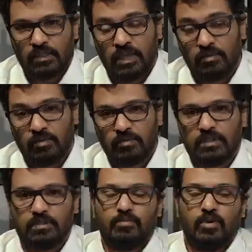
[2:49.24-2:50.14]
name of
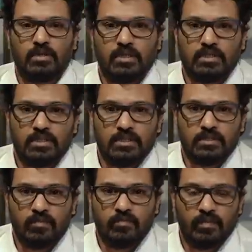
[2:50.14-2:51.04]
this podcast
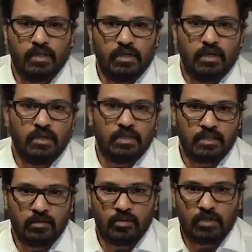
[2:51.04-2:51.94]
is A
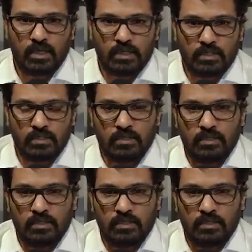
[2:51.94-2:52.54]
Little More Light.